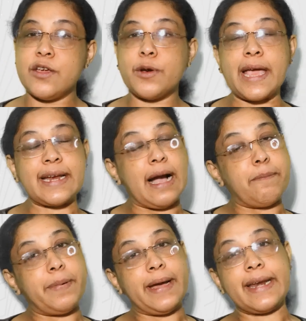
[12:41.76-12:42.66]
you can
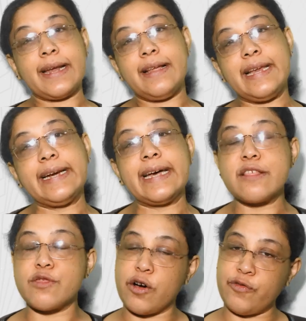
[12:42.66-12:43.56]
compare
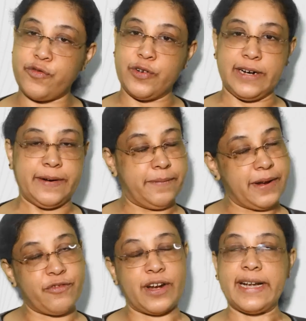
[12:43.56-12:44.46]
leaders of
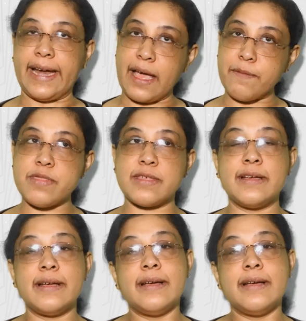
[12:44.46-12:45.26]
different times,